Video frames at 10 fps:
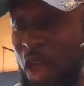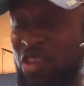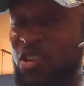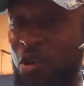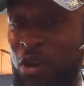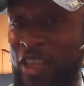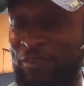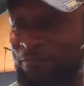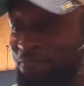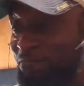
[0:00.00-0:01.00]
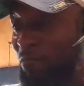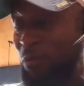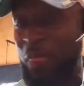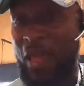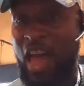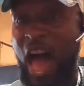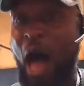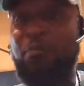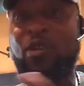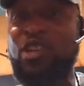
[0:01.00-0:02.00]
And you know what?
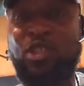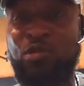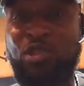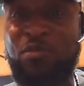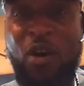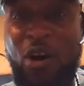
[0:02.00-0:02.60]
I'm going to choose them